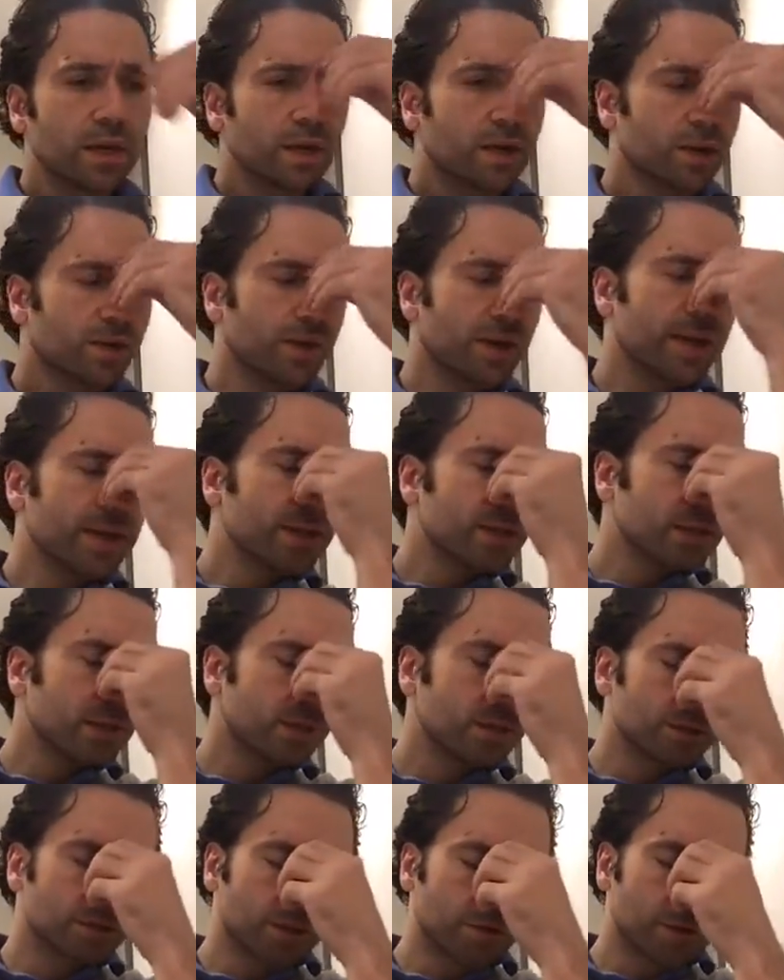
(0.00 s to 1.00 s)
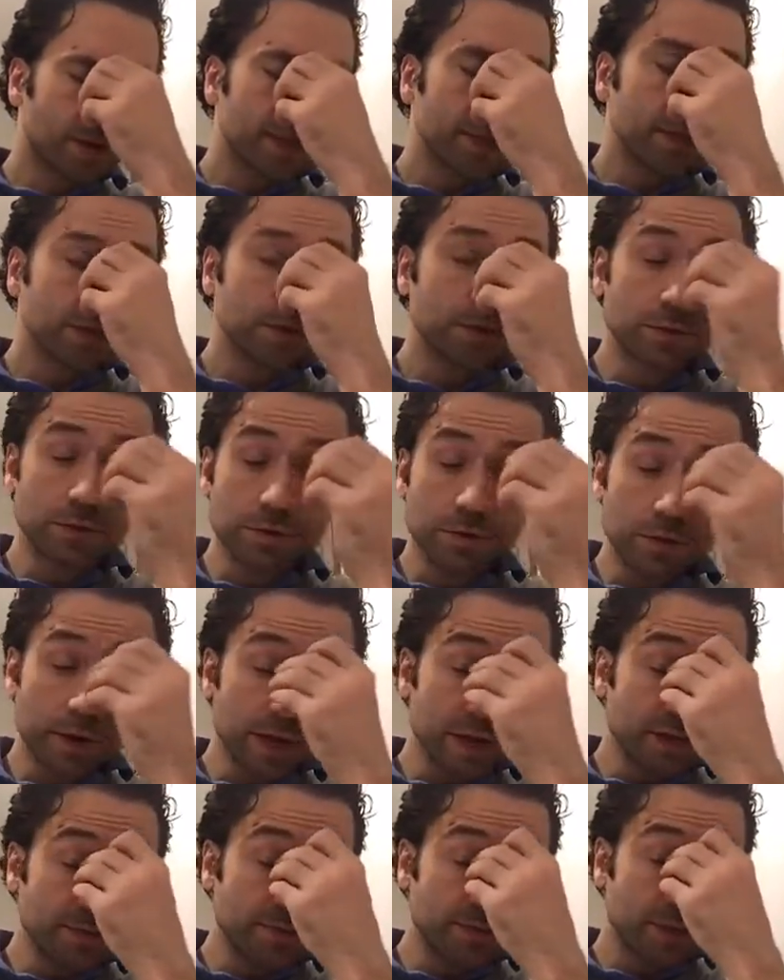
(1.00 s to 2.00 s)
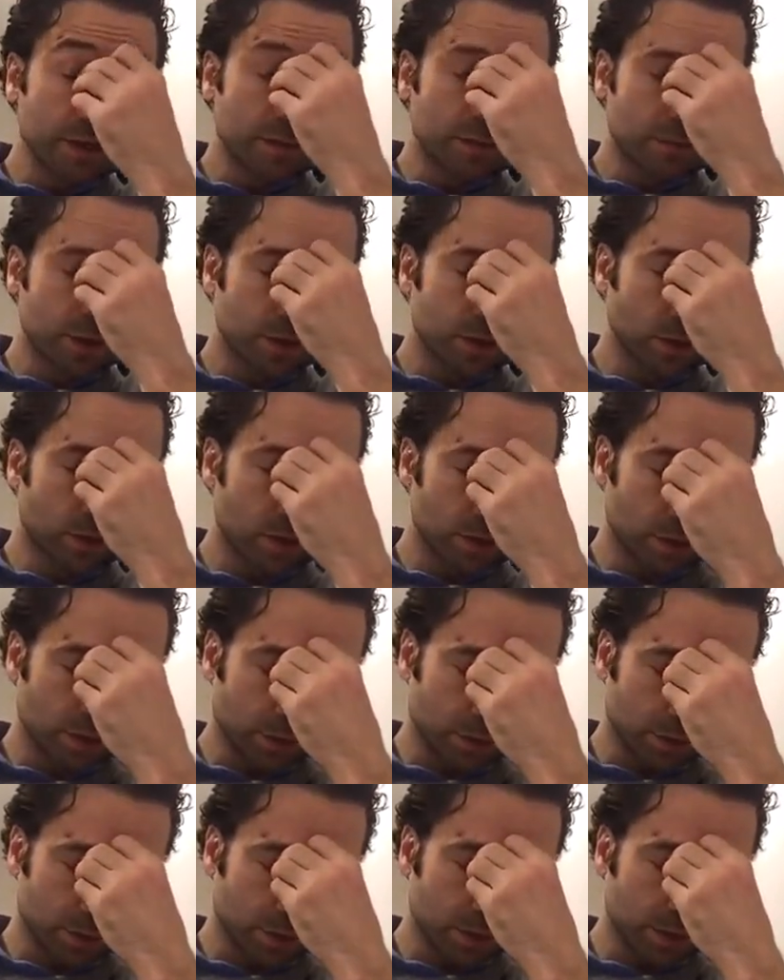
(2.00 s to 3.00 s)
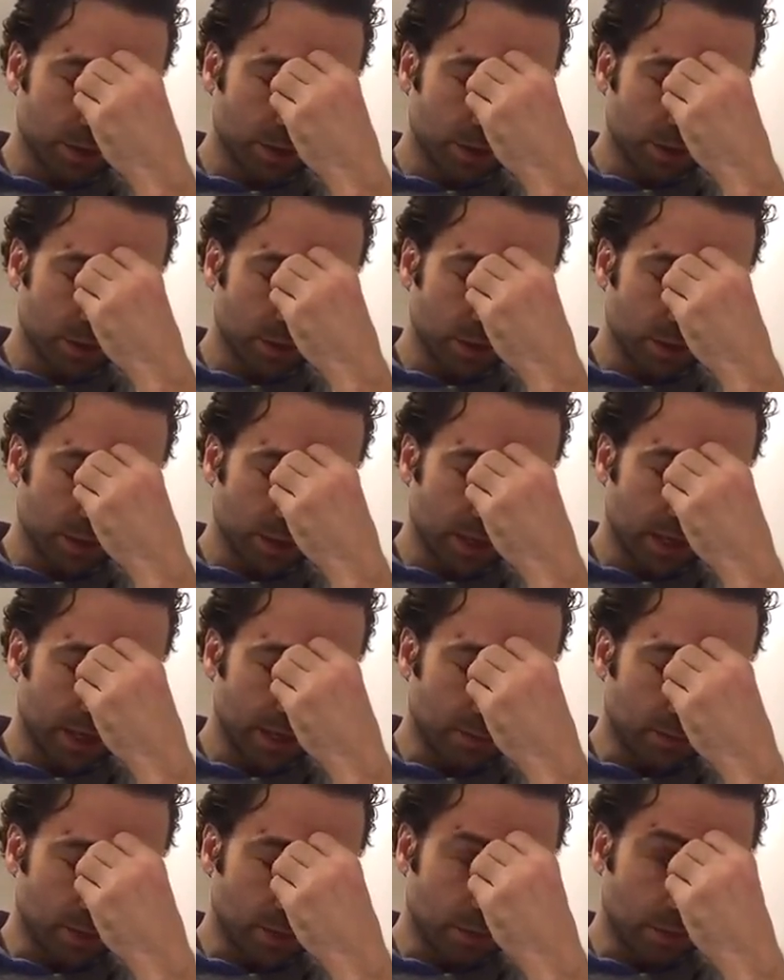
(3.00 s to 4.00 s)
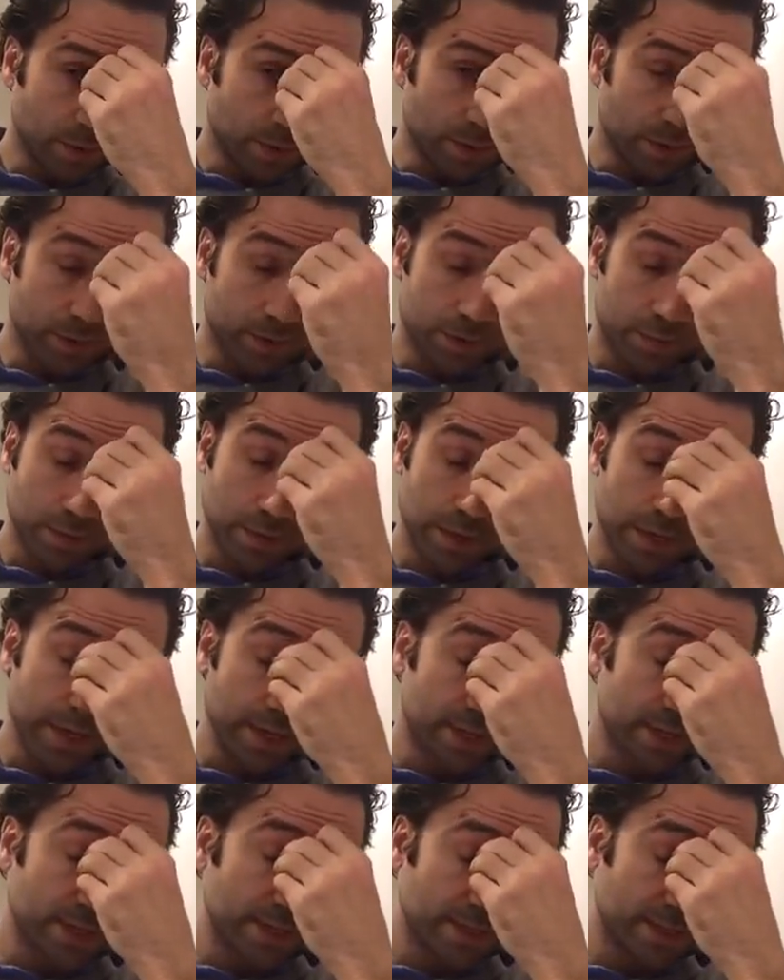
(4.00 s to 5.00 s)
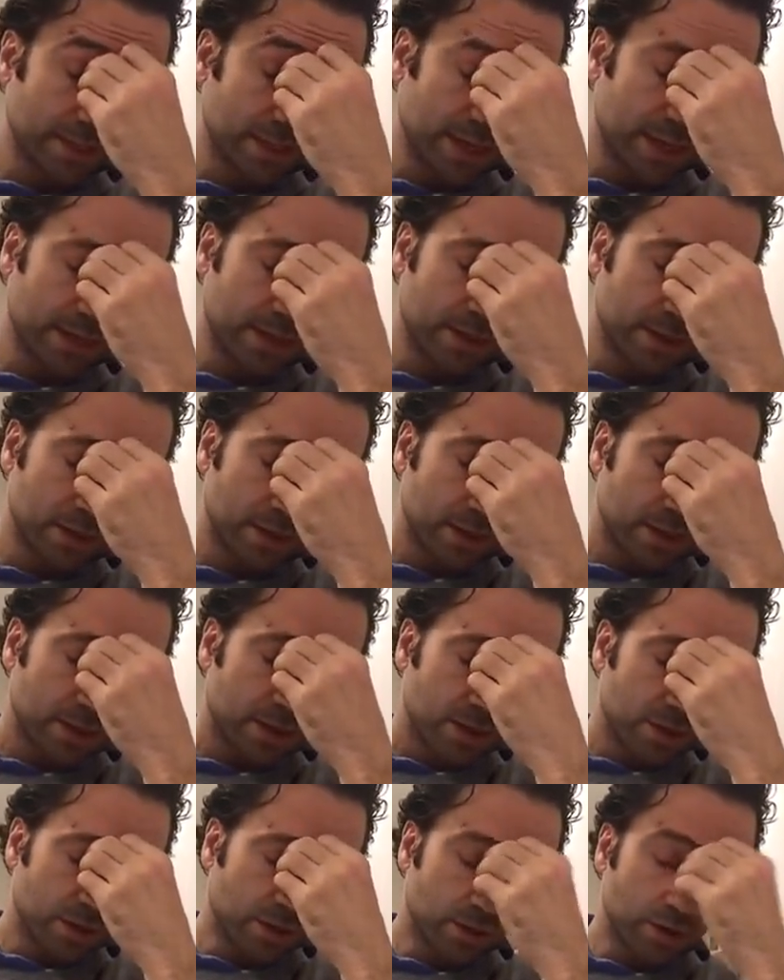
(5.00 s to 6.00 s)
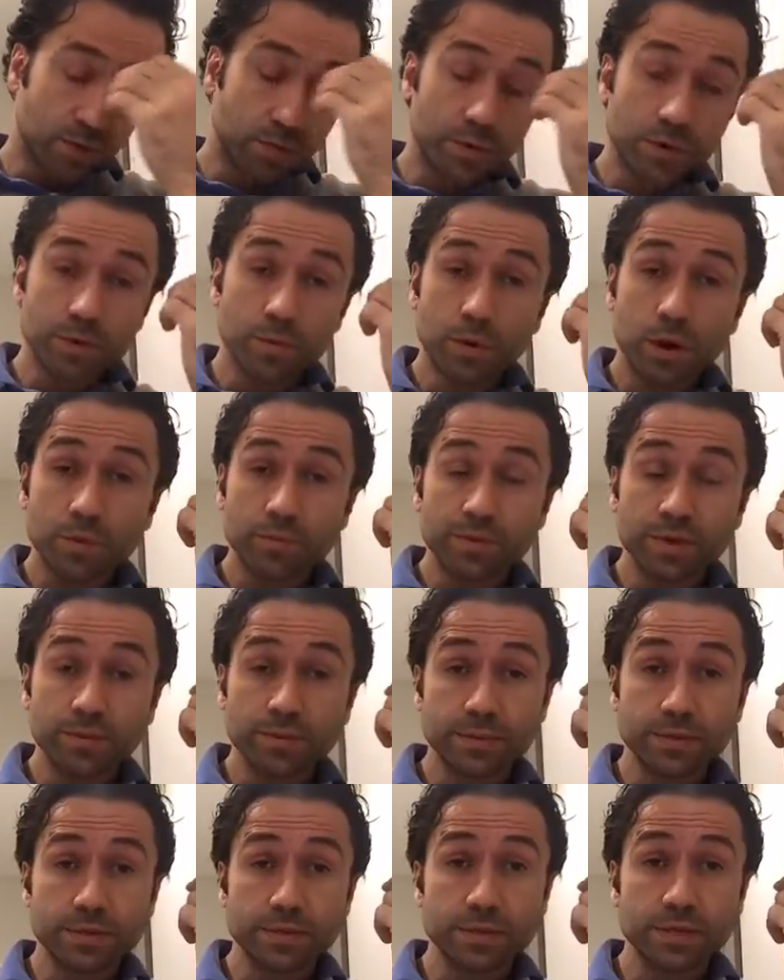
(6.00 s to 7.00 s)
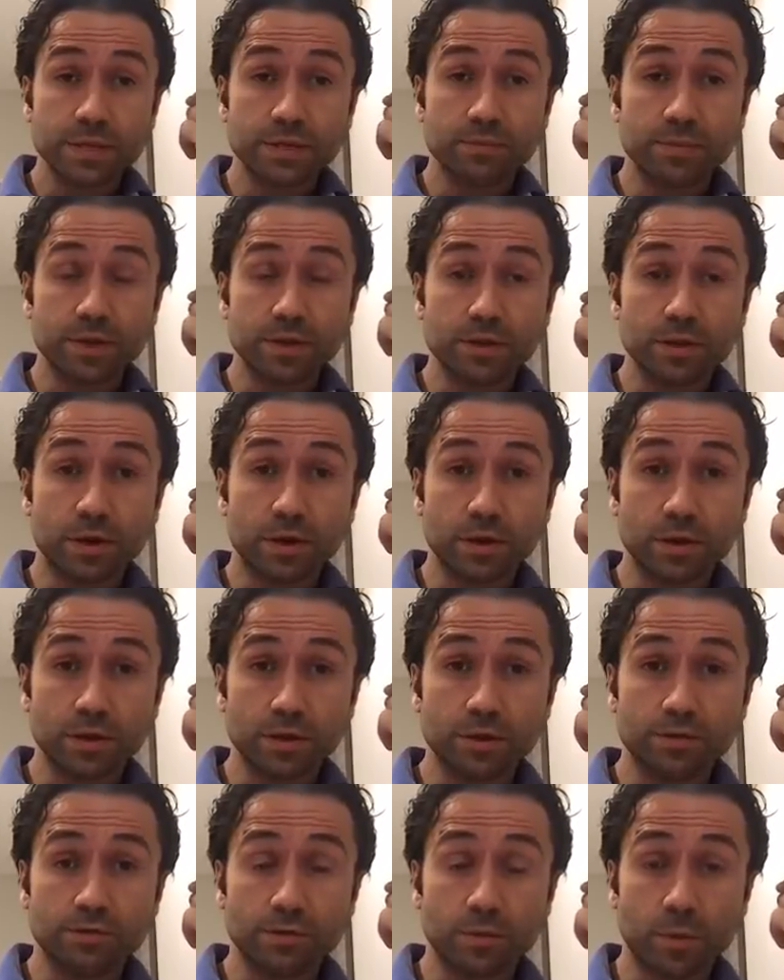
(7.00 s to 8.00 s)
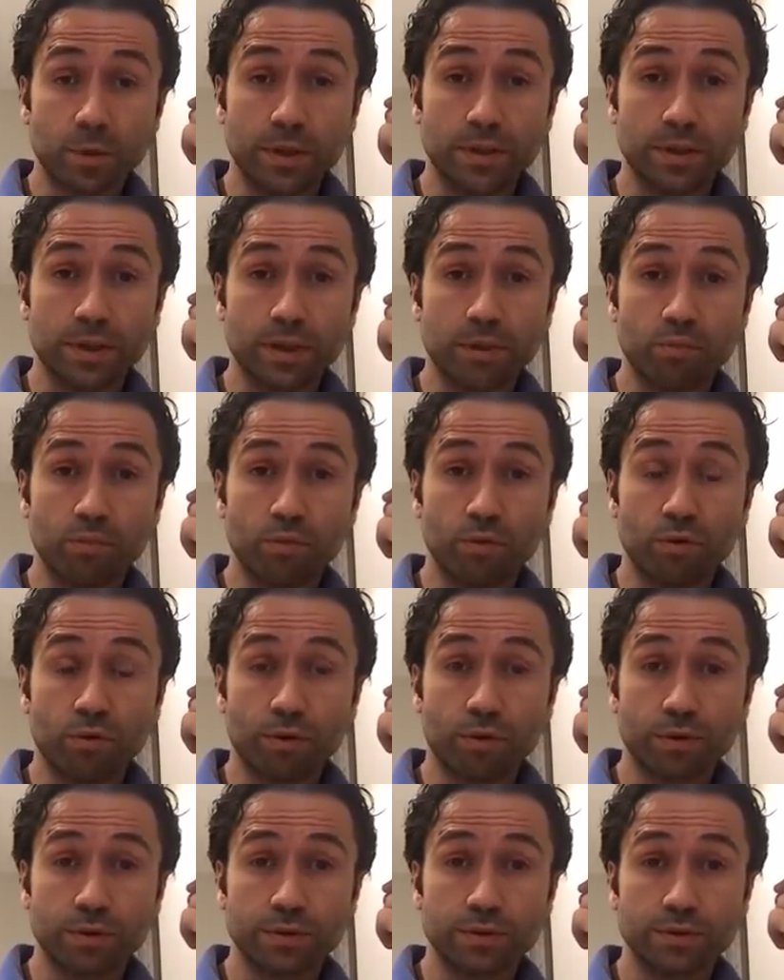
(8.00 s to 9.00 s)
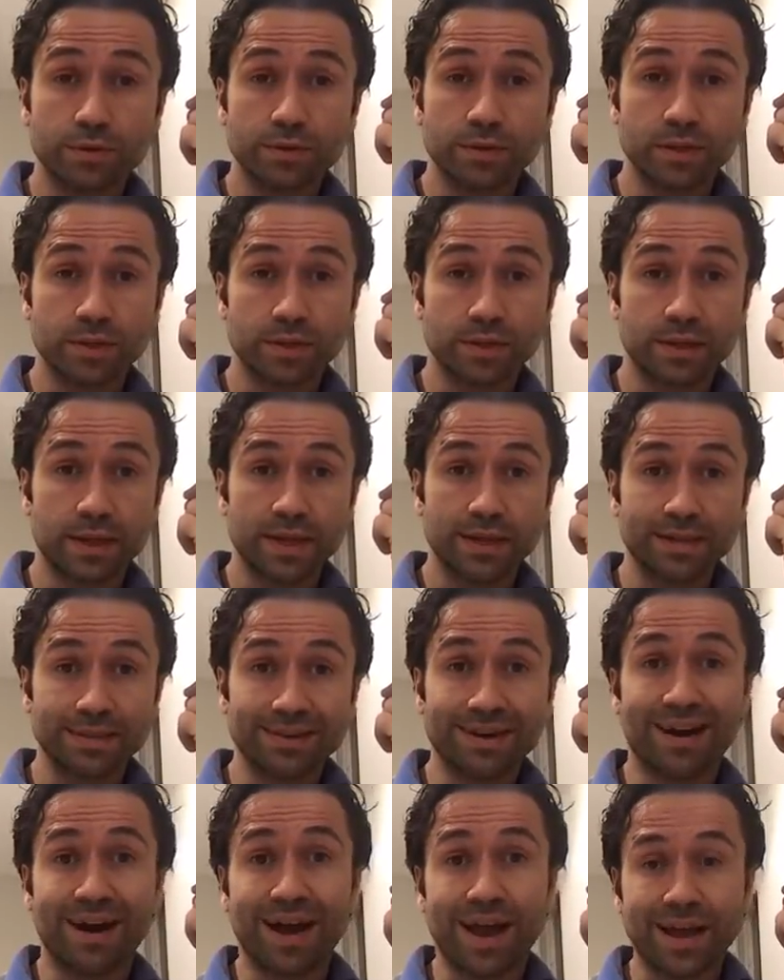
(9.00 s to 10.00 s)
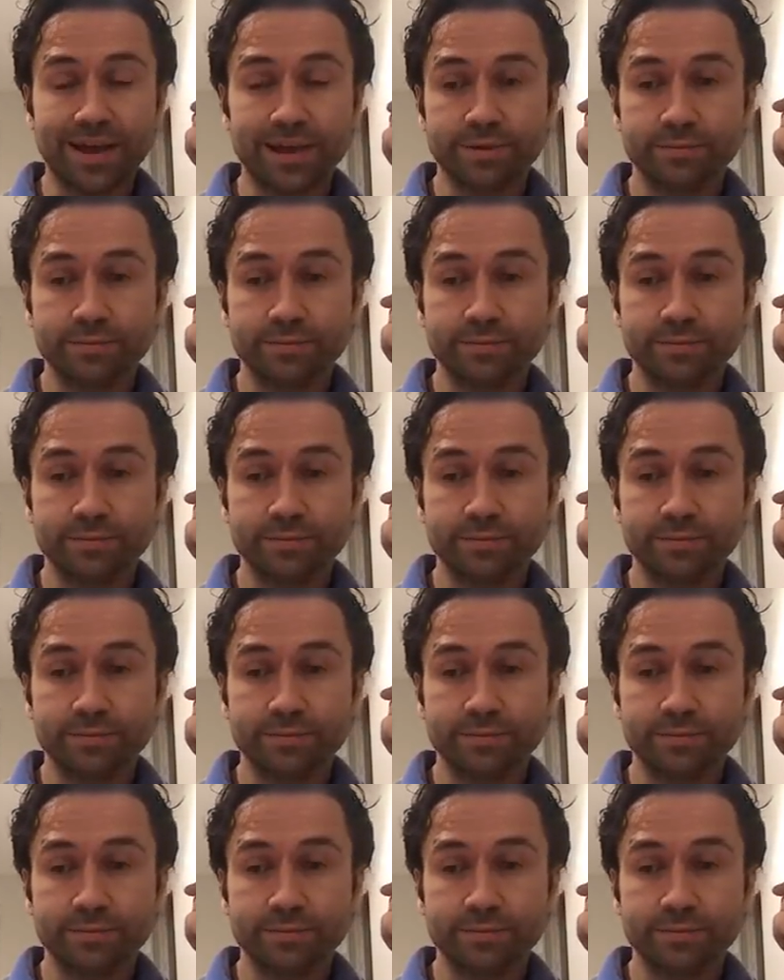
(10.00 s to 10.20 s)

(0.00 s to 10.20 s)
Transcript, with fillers: Cradle, it was cradle to grave that McDonald's came up with, where they said, look, we want people to eat McDonald's from when they're born till they die.